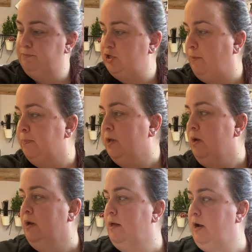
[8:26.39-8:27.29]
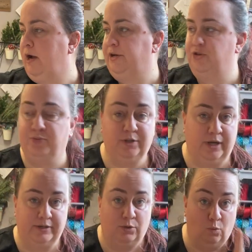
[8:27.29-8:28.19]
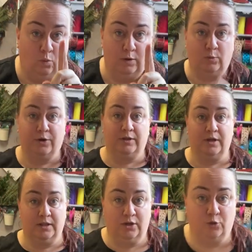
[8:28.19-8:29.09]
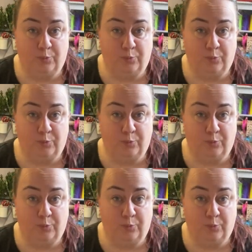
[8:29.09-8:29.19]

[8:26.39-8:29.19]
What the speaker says: So I just realized one more thing that you'll